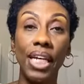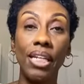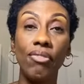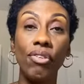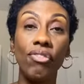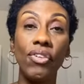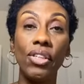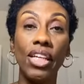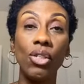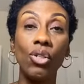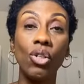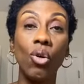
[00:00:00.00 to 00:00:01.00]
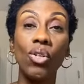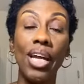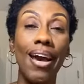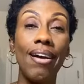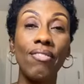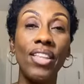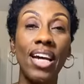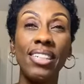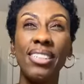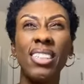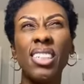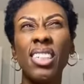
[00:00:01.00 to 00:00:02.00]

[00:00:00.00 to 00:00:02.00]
And if you feel that you don't have that,